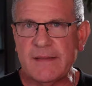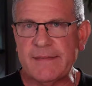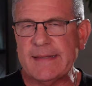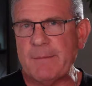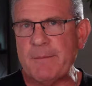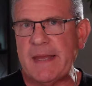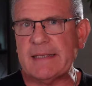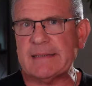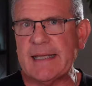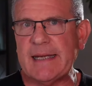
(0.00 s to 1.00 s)
thing that
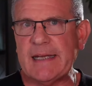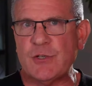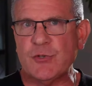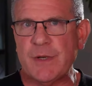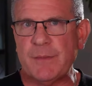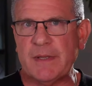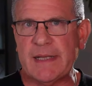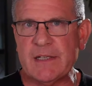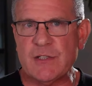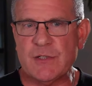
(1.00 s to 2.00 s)
makes any treatment,
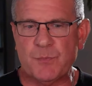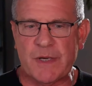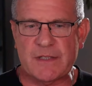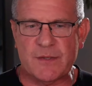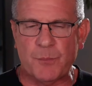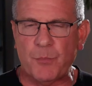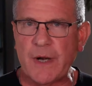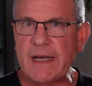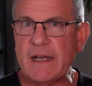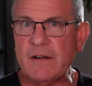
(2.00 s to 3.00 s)
that just brings the
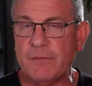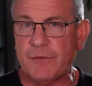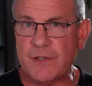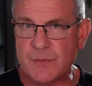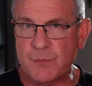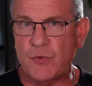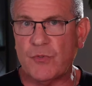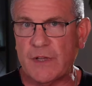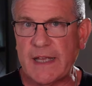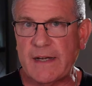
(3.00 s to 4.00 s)
brain in for a smooth
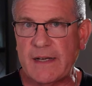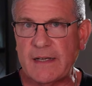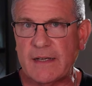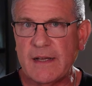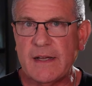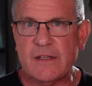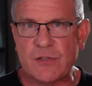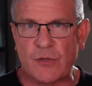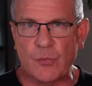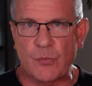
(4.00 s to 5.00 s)
landing
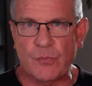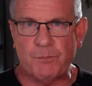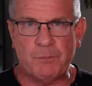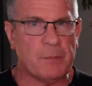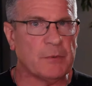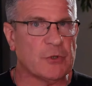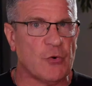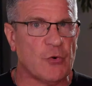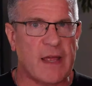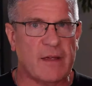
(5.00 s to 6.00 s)
so people
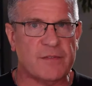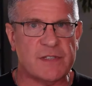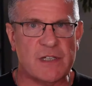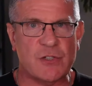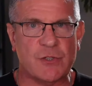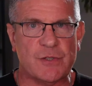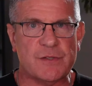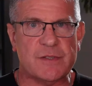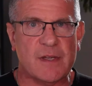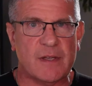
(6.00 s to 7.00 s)
don't have
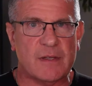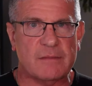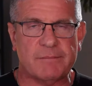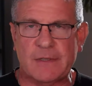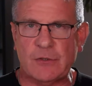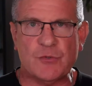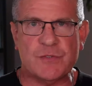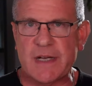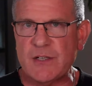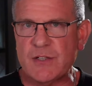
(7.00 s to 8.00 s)
seizures,
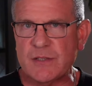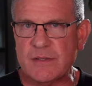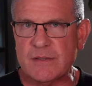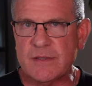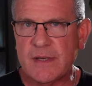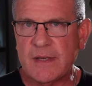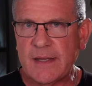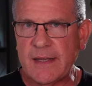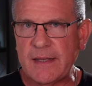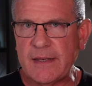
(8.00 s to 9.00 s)
hallucinations,
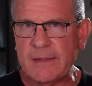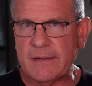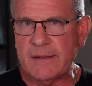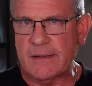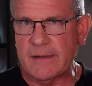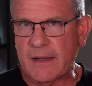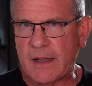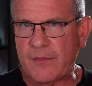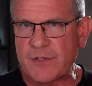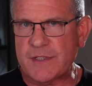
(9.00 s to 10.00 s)
and
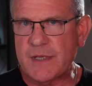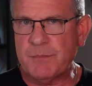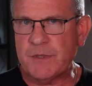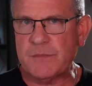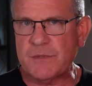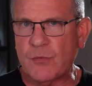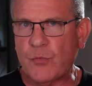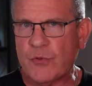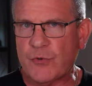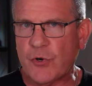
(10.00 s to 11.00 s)
other symptoms of
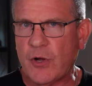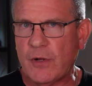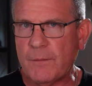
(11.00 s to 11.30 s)
withdrawal.